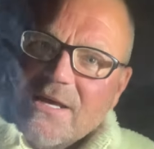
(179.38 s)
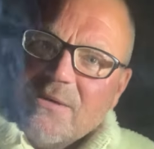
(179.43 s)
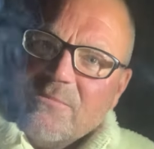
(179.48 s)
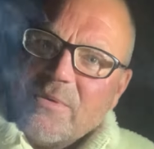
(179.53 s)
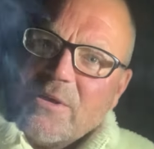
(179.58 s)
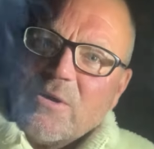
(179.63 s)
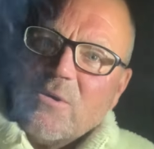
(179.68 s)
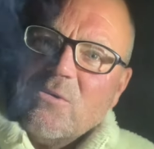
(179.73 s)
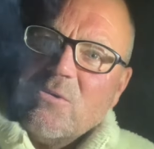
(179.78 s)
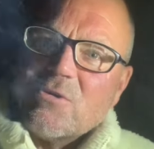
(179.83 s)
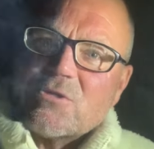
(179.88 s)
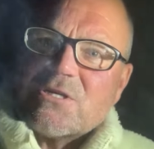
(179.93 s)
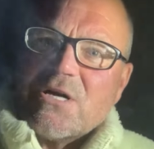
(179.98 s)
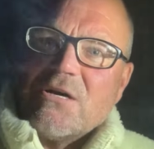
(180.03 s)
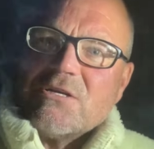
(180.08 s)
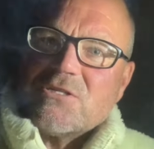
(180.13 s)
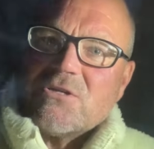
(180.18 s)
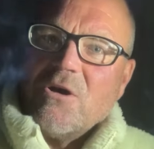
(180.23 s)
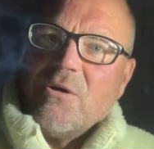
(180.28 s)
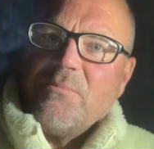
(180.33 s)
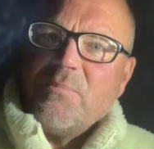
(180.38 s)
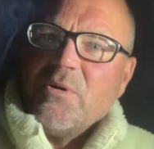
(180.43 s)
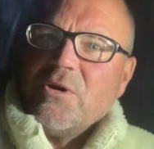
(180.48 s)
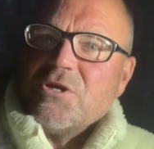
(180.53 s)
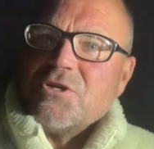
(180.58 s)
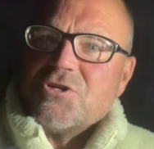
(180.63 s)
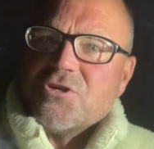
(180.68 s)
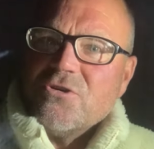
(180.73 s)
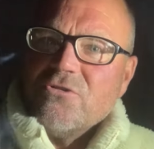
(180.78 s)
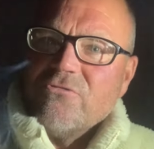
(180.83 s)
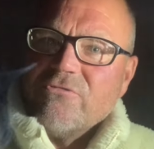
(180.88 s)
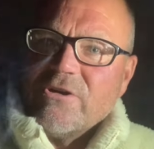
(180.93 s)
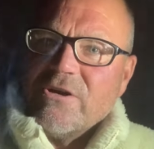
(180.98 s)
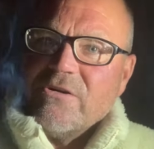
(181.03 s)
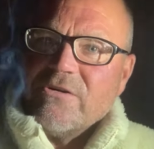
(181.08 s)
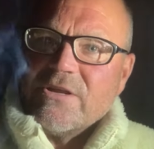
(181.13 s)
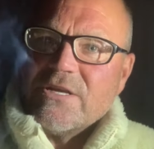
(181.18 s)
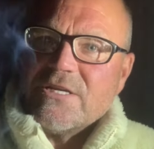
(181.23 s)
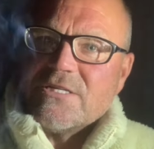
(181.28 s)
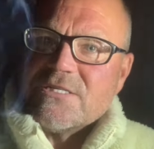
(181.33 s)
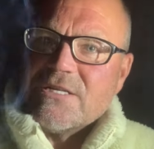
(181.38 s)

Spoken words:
But it also, it's like putting jewellery on, isn't